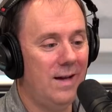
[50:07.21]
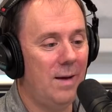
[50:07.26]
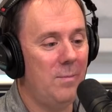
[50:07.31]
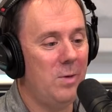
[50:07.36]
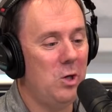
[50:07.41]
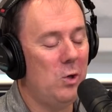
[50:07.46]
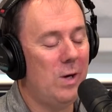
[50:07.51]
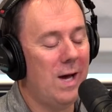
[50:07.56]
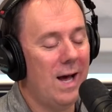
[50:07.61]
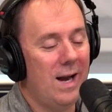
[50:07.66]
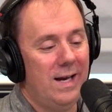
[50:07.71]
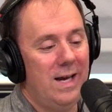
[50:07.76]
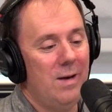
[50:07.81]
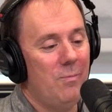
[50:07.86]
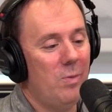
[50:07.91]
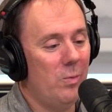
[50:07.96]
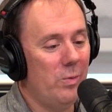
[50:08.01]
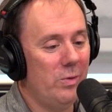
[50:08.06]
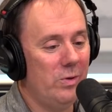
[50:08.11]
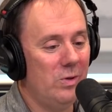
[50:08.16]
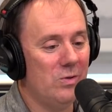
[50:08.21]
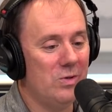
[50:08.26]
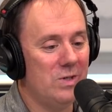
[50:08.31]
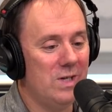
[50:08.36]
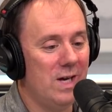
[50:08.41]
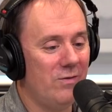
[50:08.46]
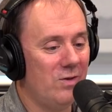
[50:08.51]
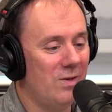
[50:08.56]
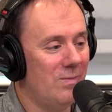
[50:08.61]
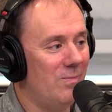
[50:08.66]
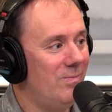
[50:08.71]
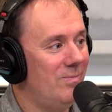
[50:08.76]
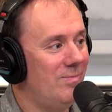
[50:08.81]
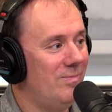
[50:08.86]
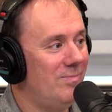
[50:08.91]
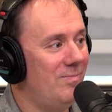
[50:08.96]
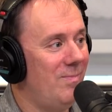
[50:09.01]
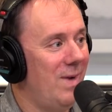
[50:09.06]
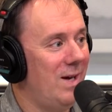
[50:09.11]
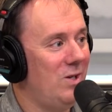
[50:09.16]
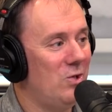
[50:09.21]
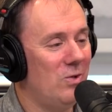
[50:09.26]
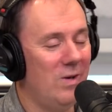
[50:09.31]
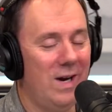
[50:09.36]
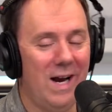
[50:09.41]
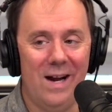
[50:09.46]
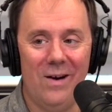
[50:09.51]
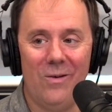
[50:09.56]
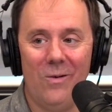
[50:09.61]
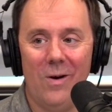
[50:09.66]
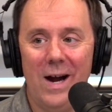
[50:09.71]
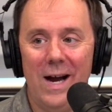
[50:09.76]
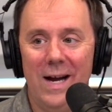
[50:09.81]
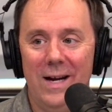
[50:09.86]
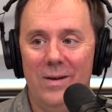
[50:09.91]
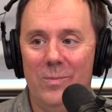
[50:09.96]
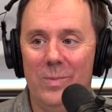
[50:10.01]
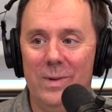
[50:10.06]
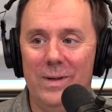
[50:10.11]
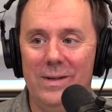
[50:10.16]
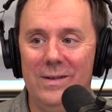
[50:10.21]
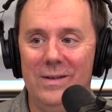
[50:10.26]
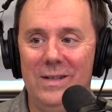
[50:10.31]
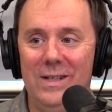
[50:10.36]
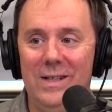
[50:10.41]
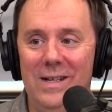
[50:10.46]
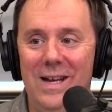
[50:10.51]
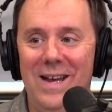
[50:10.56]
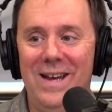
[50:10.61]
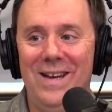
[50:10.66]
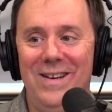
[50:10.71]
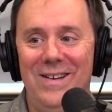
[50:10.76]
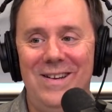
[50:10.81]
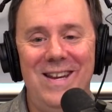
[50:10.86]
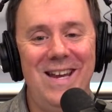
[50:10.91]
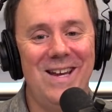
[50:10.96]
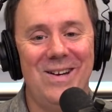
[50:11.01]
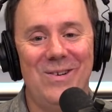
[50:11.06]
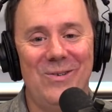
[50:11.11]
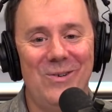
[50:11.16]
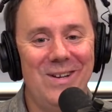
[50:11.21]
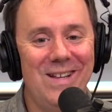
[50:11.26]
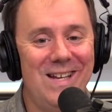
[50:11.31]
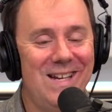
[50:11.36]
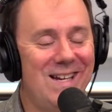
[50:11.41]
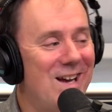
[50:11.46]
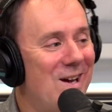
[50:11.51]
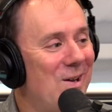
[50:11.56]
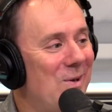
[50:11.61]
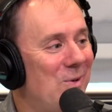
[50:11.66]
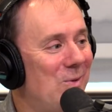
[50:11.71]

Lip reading: I mean, you kind of kept up with yourself to make sure you had it right, but you didn't really know.